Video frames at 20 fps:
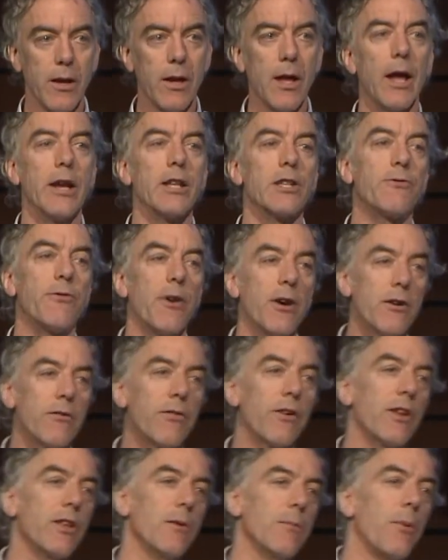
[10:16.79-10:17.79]
And it's very,
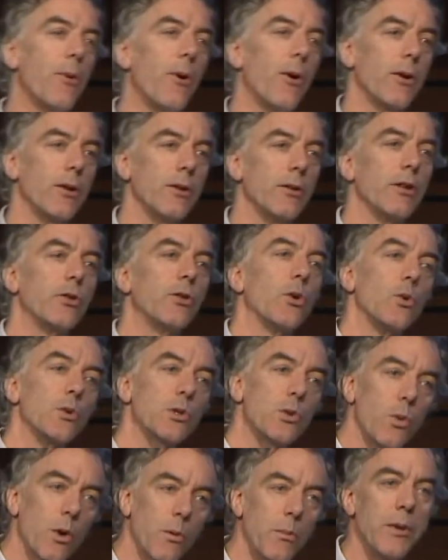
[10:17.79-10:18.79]
very important that those
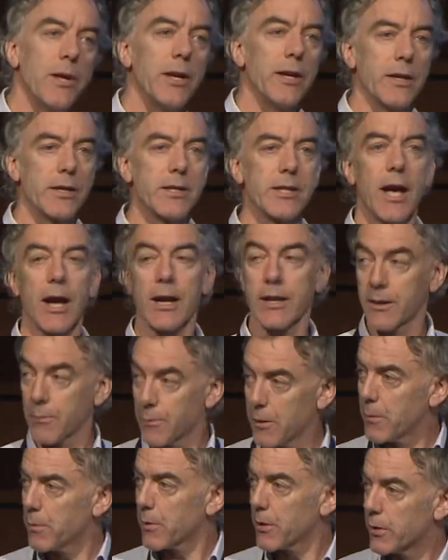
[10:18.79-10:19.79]
who are being attacked, the
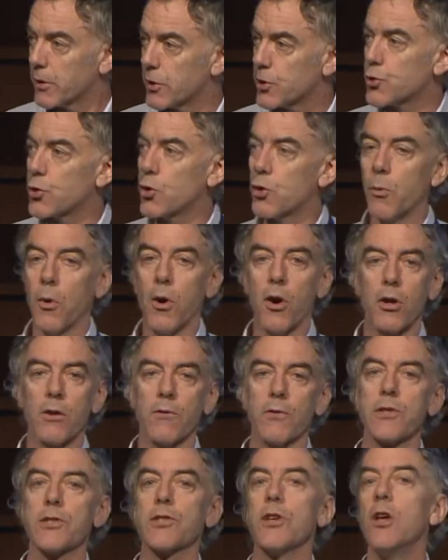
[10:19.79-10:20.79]
people in this room, all of
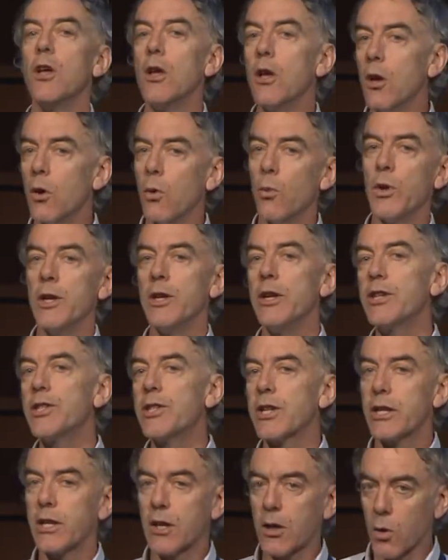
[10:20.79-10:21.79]
us, we need
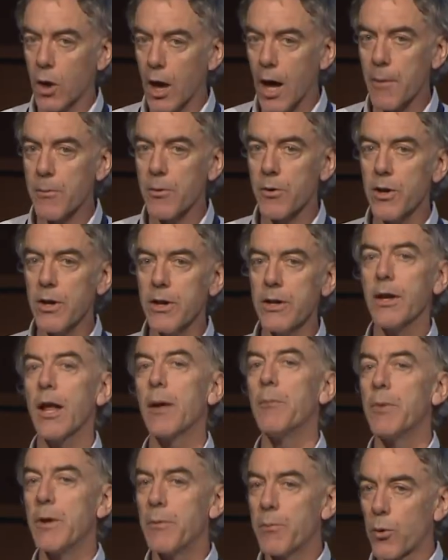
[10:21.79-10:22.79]
to collaborate
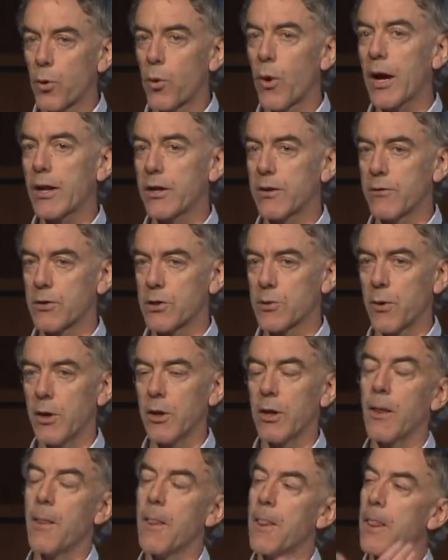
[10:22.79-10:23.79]
and be proactive as well.